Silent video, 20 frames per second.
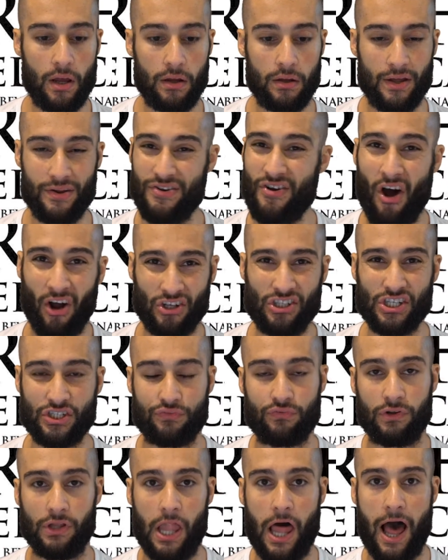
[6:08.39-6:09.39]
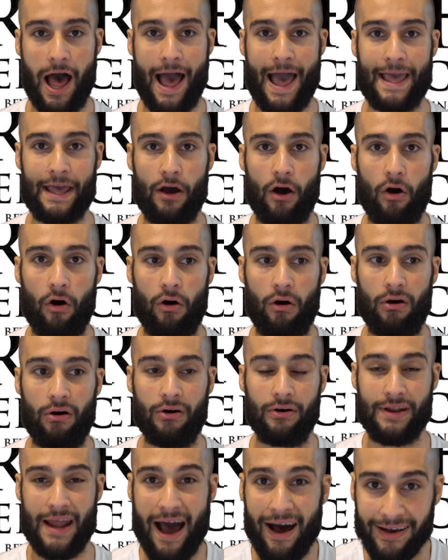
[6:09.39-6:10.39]
and not just rely
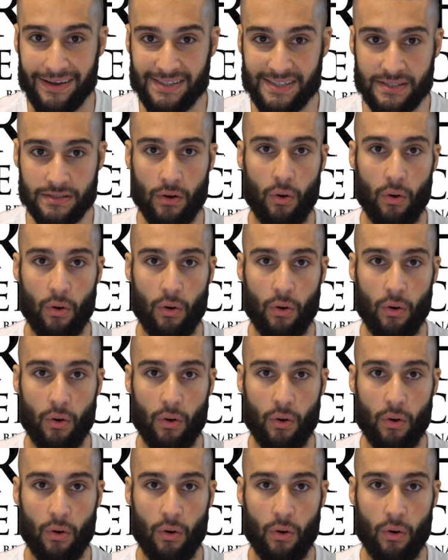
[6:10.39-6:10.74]
on us